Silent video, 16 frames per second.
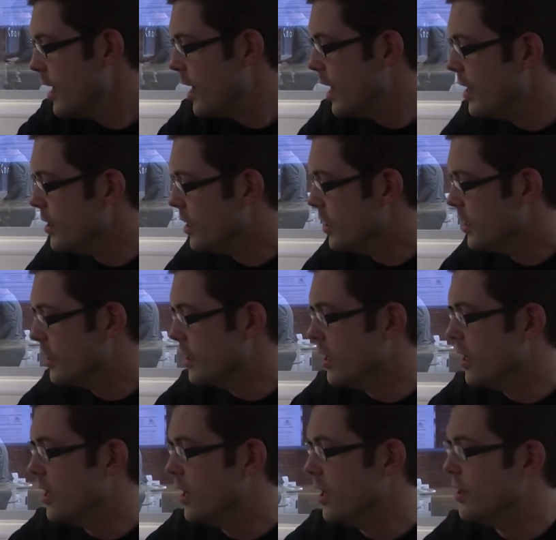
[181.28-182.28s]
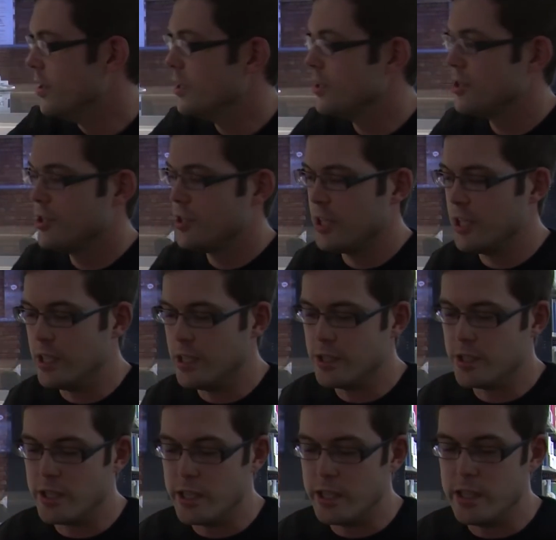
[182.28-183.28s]
And then this
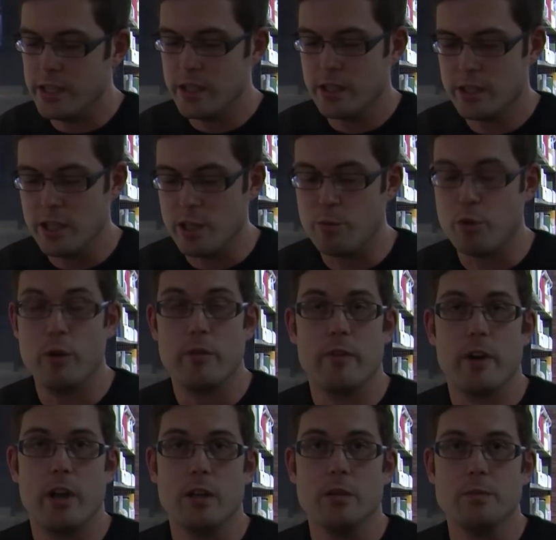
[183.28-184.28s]
is the sleep profiler.